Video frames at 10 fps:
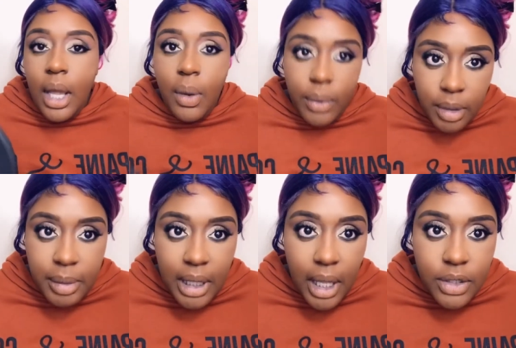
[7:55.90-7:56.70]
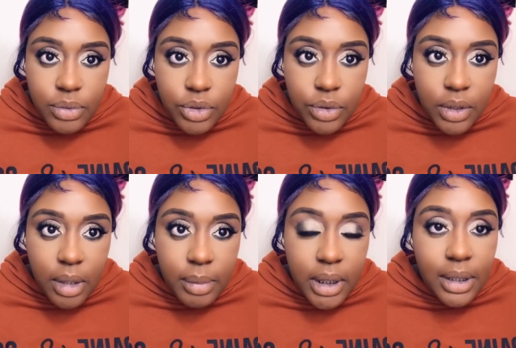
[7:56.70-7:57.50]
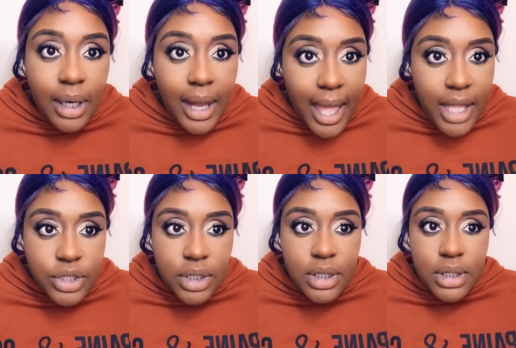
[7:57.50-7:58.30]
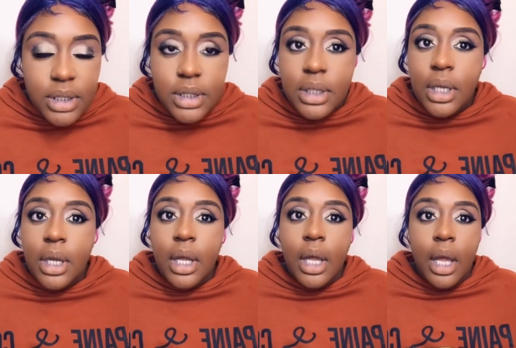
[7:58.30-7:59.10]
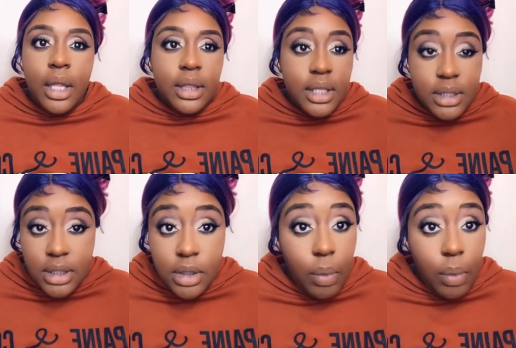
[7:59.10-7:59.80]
want to be honest with you, Kimmy. The lashes, this is a